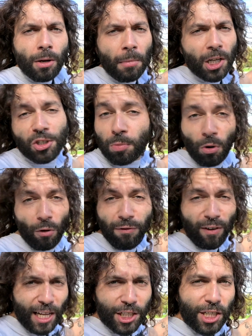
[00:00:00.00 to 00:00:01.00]
much more
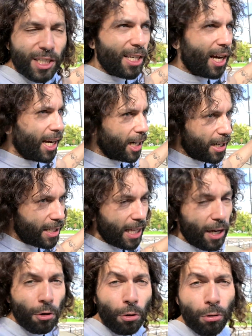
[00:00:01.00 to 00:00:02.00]
flashy side, as
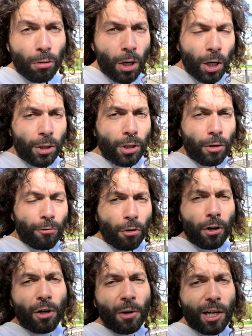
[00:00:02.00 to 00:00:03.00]
they call the
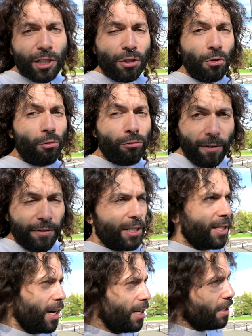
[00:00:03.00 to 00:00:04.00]
Royal Arsenal
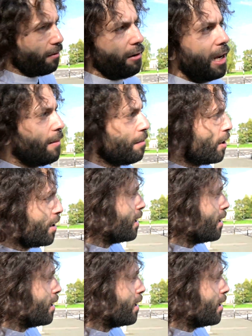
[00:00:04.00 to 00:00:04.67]
Riverside development.